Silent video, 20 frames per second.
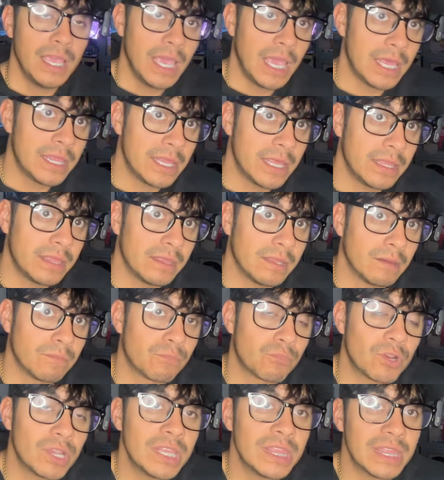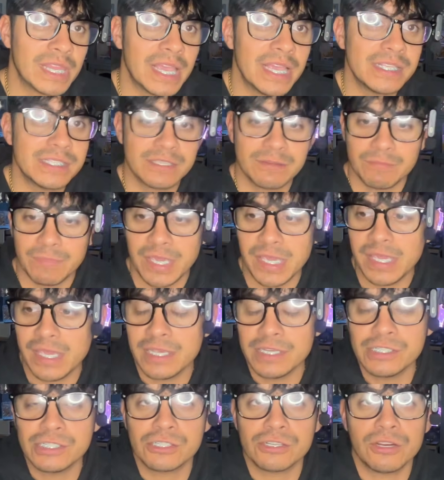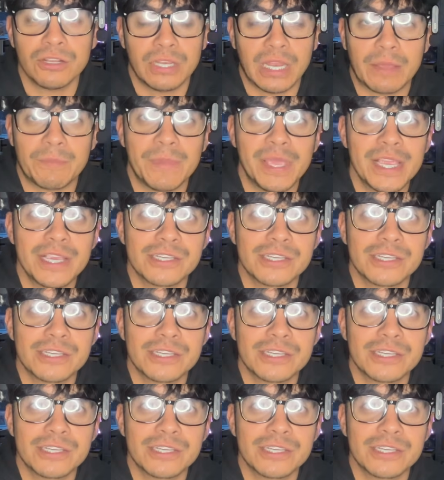And then the print lines, make sure, like